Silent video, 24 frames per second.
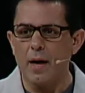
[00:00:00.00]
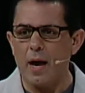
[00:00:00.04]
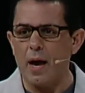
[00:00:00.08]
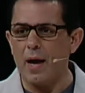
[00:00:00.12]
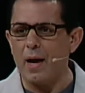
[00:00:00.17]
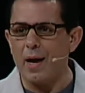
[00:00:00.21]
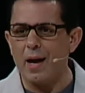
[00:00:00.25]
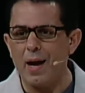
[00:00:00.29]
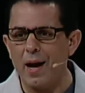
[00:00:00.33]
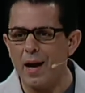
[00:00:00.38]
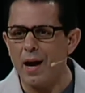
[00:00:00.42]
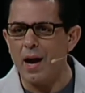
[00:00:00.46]

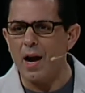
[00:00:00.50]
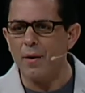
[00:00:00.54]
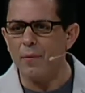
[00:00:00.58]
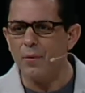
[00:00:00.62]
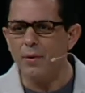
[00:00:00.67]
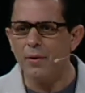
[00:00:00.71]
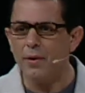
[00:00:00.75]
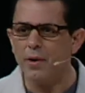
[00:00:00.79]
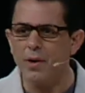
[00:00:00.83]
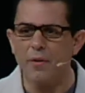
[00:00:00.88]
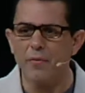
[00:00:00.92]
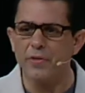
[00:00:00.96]
I, I
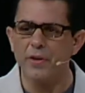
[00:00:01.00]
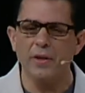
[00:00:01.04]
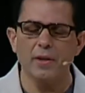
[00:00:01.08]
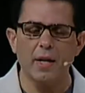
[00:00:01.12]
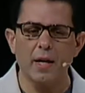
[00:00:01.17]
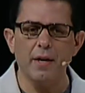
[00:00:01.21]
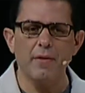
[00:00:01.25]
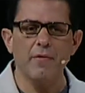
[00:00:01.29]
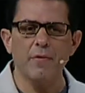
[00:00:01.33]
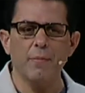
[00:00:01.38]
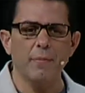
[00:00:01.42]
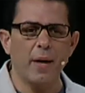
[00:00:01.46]
really don't think they
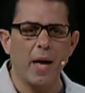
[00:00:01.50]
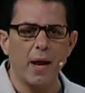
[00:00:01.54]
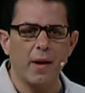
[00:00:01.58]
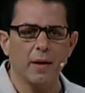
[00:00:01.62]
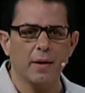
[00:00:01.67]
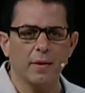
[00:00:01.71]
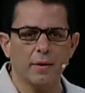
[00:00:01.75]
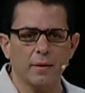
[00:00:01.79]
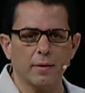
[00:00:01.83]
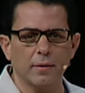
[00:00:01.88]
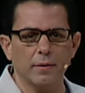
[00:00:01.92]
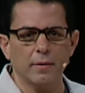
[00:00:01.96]
even meant
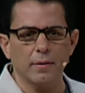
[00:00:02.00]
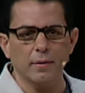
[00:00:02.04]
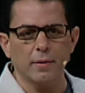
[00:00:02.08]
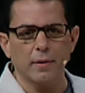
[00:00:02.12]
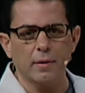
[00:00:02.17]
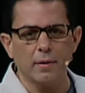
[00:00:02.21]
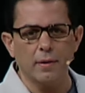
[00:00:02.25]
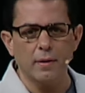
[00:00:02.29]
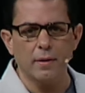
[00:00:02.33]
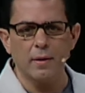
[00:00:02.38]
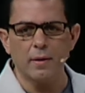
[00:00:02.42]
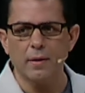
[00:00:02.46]
it.
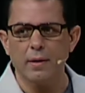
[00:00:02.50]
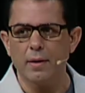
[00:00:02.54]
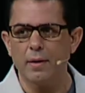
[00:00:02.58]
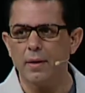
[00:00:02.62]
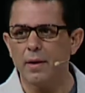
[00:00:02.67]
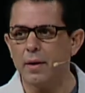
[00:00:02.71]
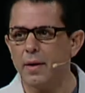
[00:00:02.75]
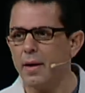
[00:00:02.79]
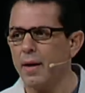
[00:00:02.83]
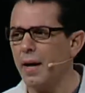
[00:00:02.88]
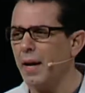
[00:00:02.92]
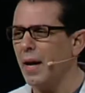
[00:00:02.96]

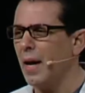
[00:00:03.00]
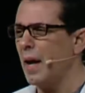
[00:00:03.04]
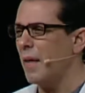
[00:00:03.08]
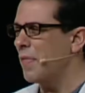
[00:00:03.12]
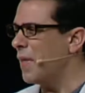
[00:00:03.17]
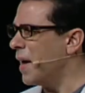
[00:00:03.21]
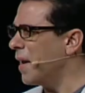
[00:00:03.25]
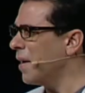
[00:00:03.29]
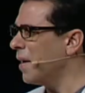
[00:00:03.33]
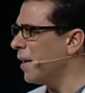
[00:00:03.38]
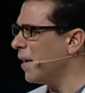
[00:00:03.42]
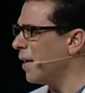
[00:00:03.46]
And
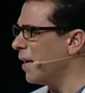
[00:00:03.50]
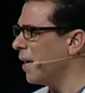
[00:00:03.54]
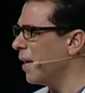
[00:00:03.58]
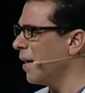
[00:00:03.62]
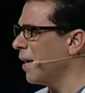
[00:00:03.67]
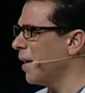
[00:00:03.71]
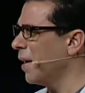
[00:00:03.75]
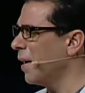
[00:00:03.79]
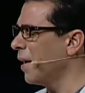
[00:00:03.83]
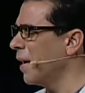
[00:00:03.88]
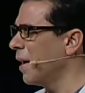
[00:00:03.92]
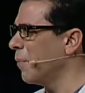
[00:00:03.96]
then
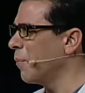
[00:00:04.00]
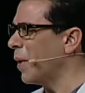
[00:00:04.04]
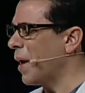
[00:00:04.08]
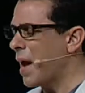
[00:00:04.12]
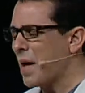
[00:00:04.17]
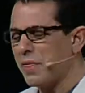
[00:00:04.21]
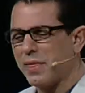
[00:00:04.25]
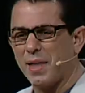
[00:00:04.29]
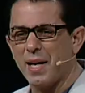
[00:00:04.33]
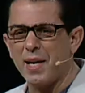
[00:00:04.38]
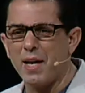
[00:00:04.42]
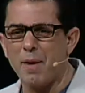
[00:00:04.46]
and when
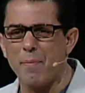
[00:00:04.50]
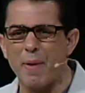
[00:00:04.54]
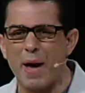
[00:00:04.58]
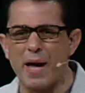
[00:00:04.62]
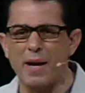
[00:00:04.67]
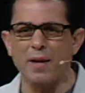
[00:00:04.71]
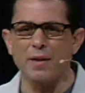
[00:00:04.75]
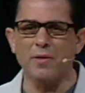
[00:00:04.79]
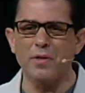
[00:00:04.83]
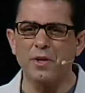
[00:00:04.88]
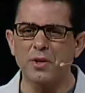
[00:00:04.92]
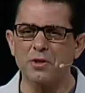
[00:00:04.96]
I think
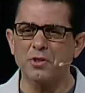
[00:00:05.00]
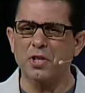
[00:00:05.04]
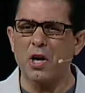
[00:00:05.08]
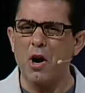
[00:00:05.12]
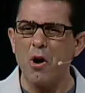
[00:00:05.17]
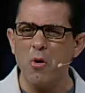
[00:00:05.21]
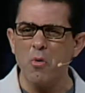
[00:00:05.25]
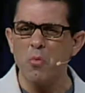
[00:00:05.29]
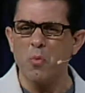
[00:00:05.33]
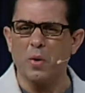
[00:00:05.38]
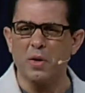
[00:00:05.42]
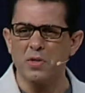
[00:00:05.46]
about it, their
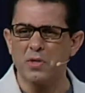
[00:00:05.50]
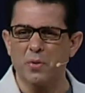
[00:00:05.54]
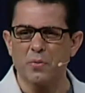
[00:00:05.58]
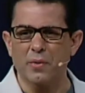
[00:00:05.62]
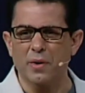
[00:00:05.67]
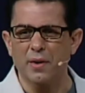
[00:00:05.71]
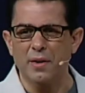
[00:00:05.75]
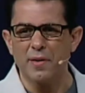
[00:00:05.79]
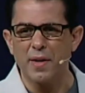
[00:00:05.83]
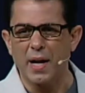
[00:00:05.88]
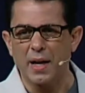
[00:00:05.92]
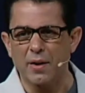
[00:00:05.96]
tone wasn't
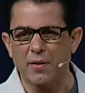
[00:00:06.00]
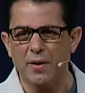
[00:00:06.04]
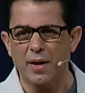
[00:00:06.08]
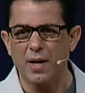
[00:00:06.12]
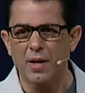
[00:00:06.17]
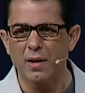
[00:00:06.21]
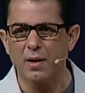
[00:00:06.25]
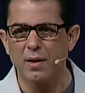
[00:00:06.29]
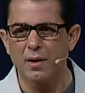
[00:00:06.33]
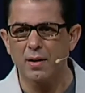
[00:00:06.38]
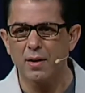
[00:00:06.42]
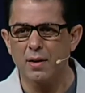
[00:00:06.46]
really that great.